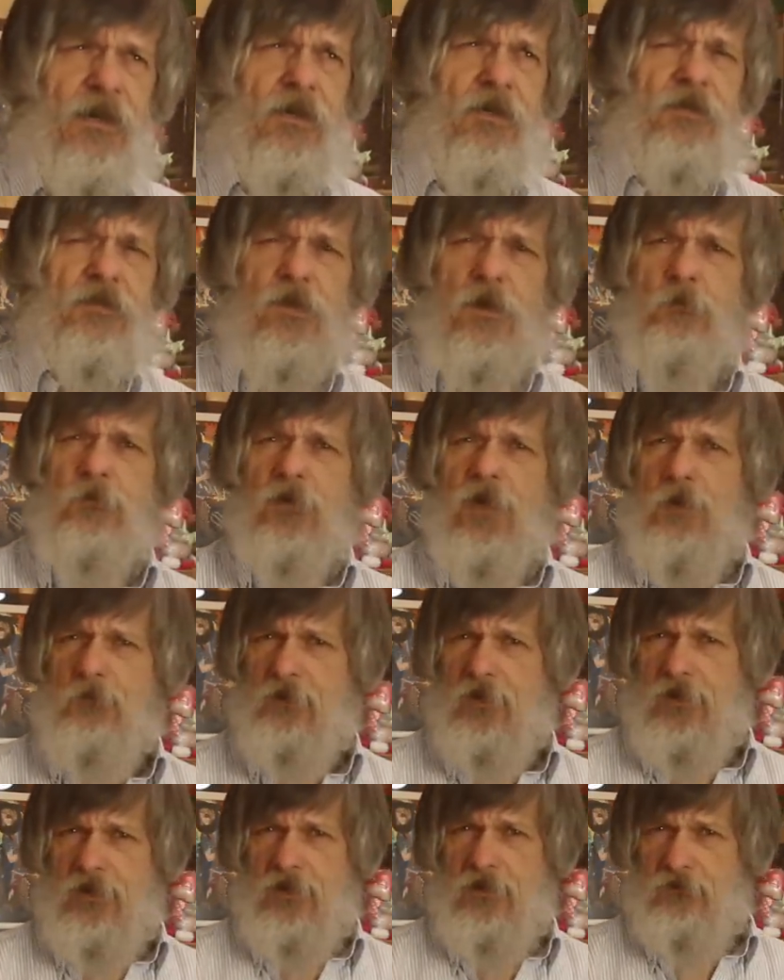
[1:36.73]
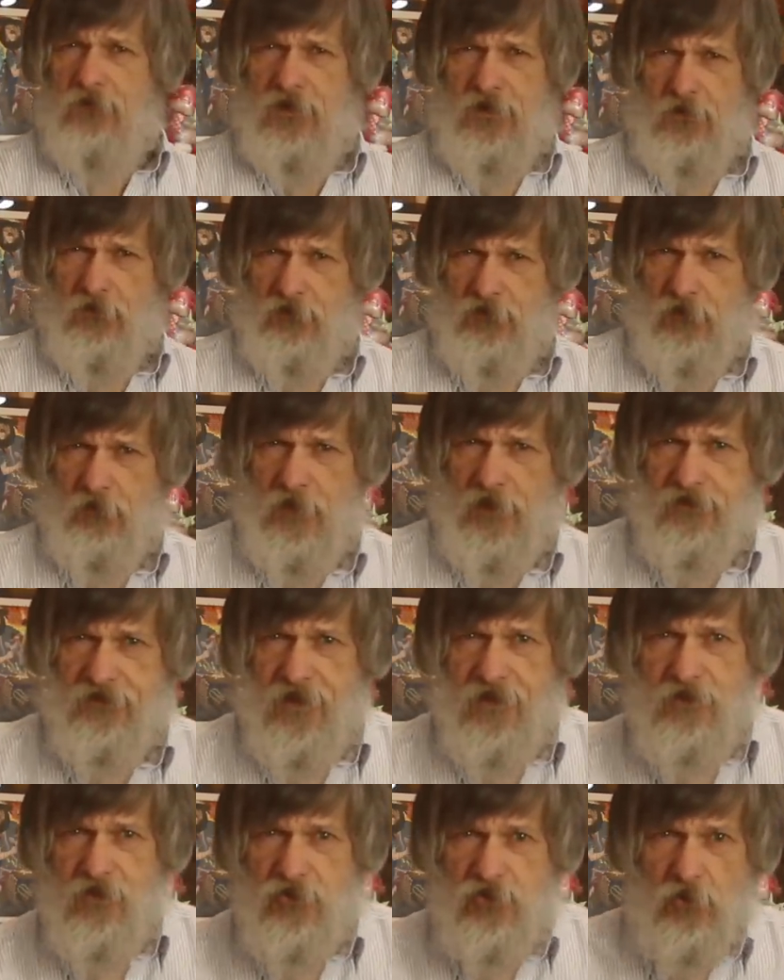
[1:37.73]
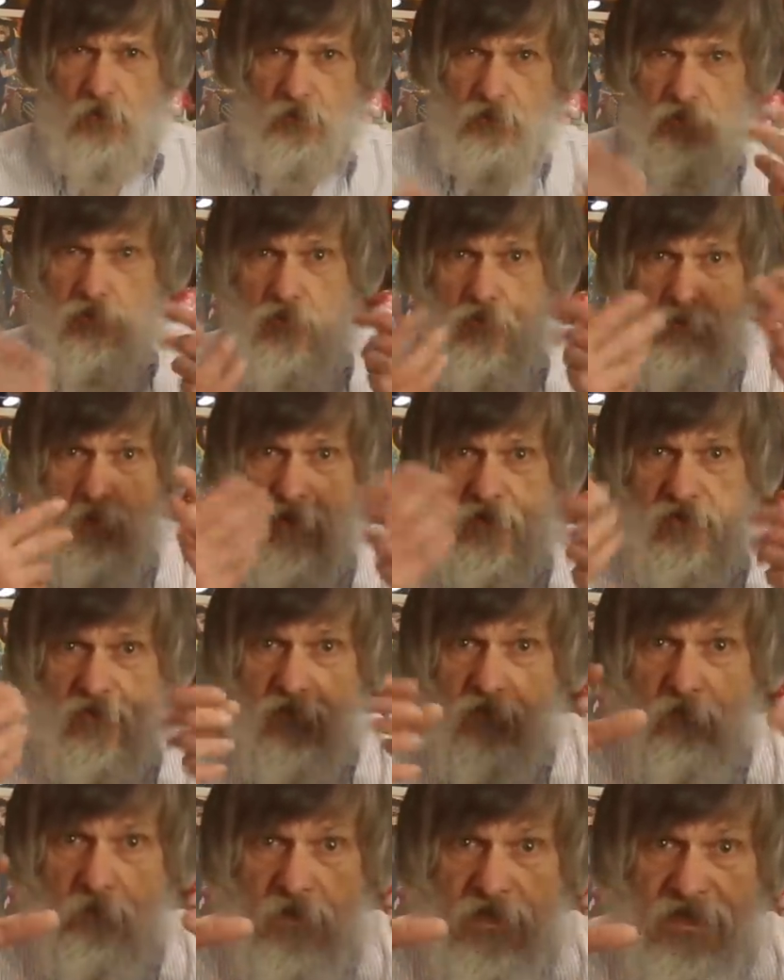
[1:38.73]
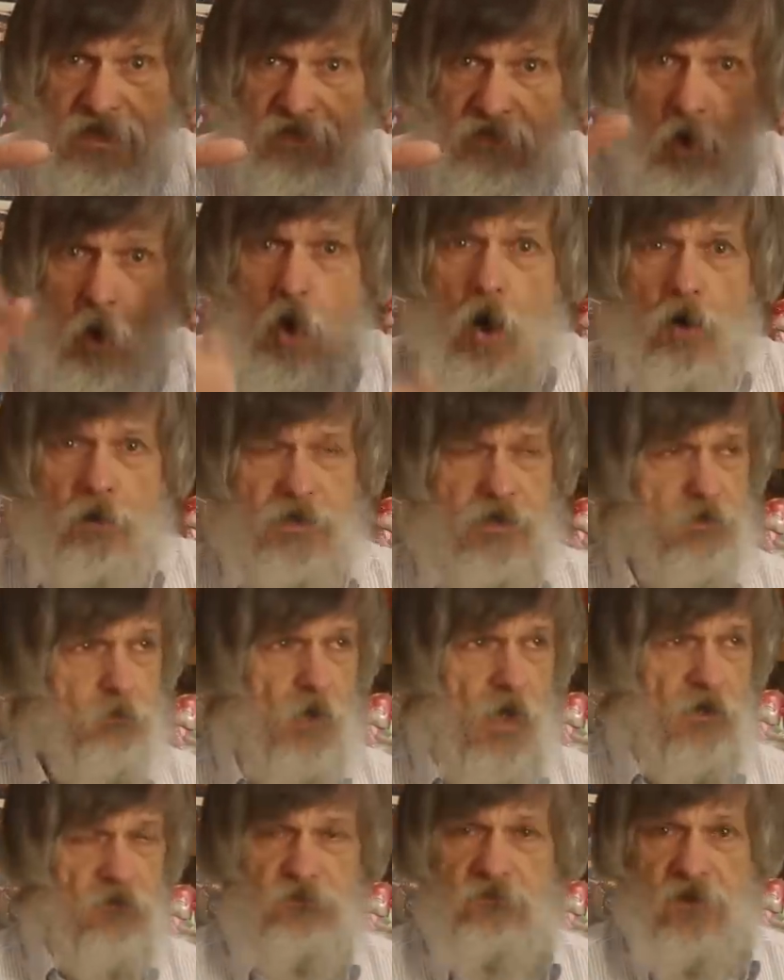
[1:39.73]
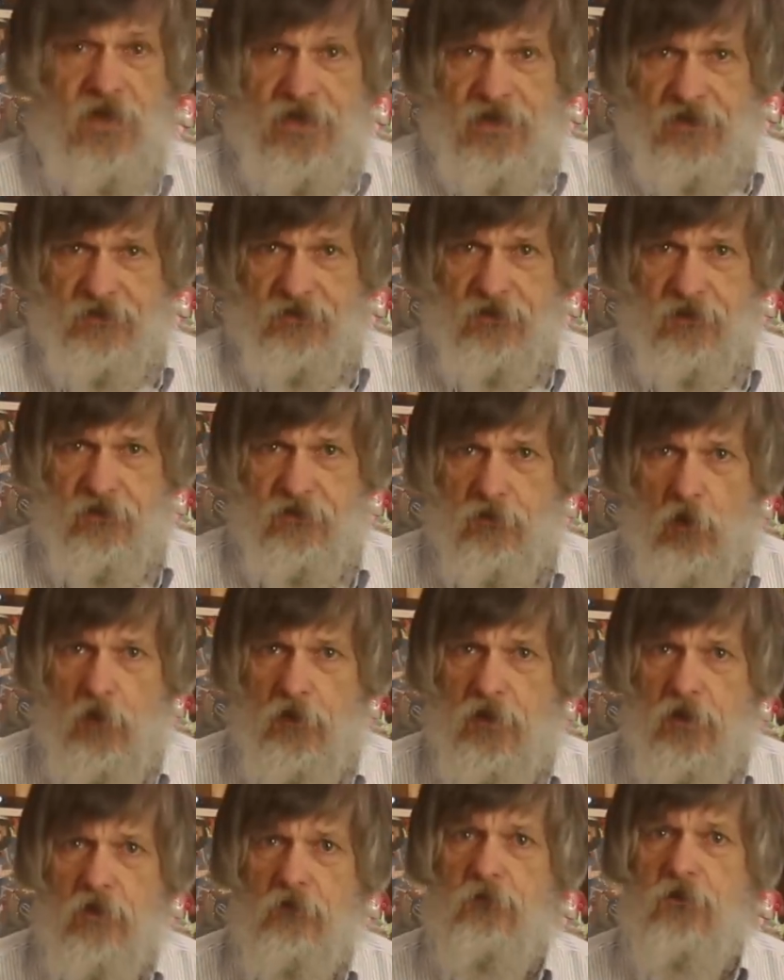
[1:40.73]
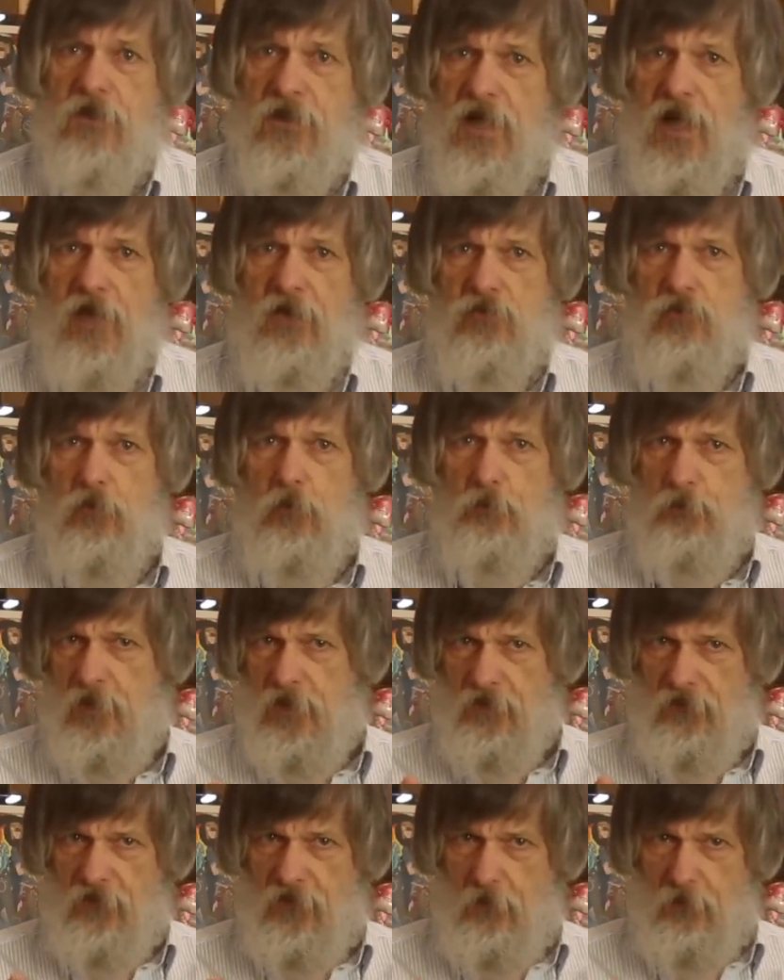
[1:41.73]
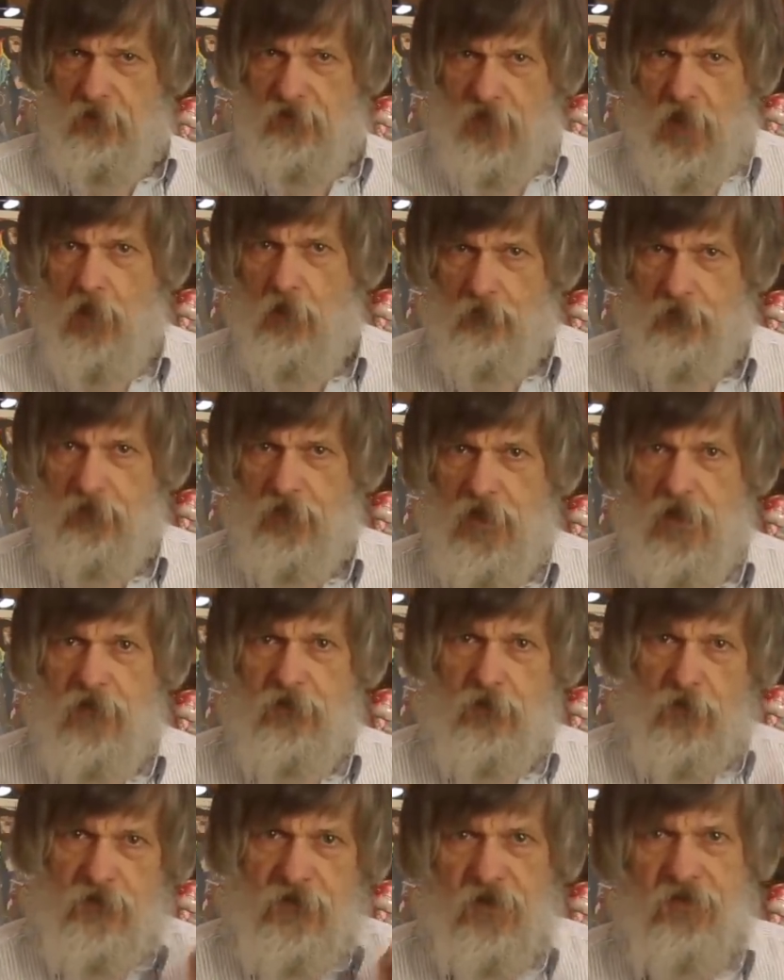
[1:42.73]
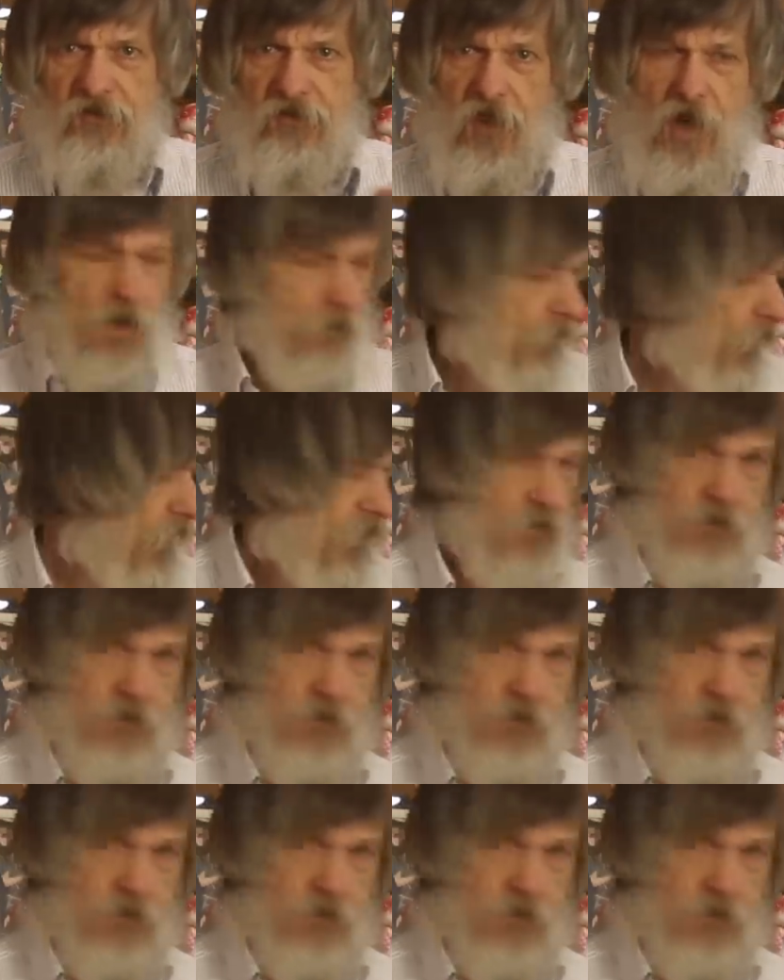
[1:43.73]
Sometimes in these videos, you know, I tend to show too much of me talking, my face, and not enough of the actual prints themselves. So this time,